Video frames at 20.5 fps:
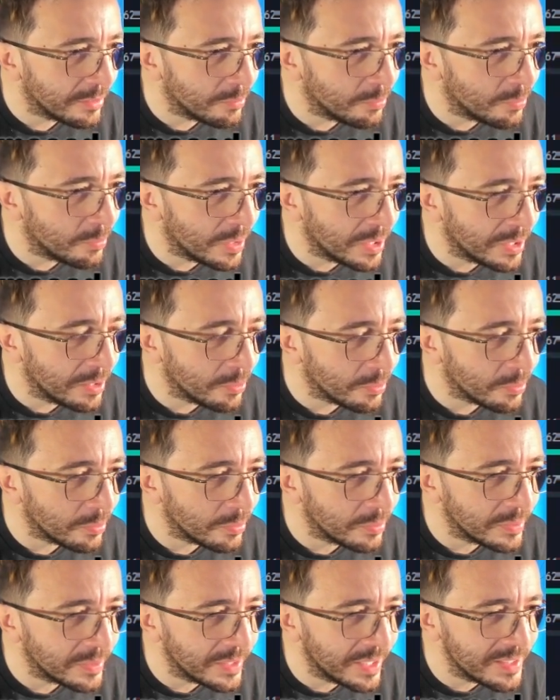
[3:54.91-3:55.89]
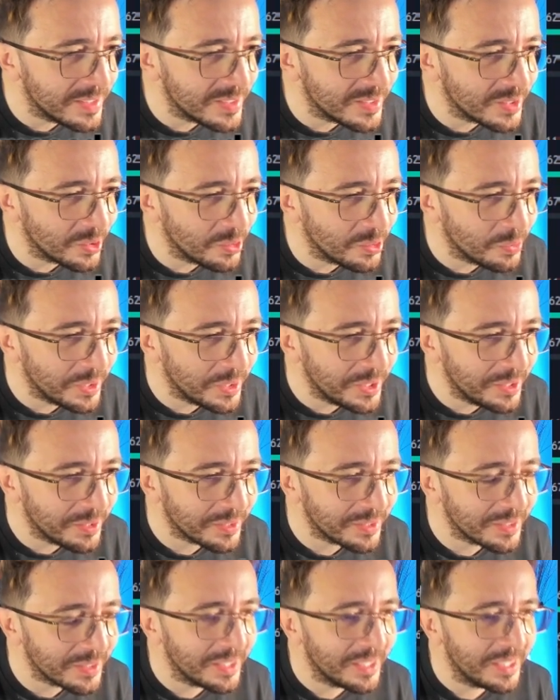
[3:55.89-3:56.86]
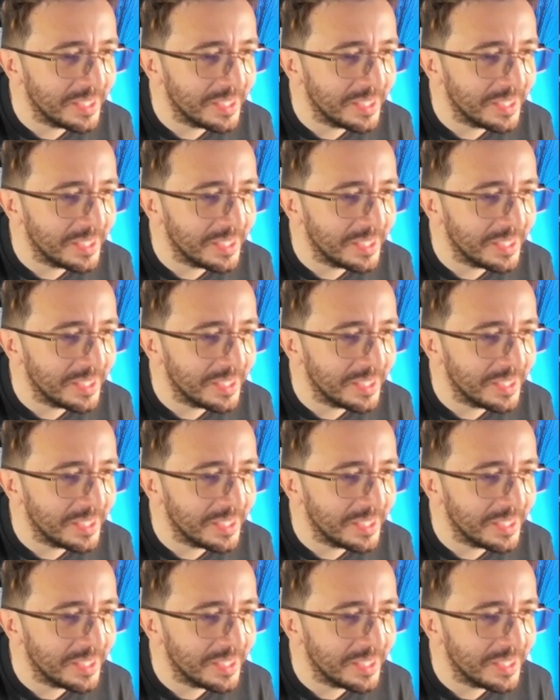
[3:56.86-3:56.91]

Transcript: Wow, that's so weird.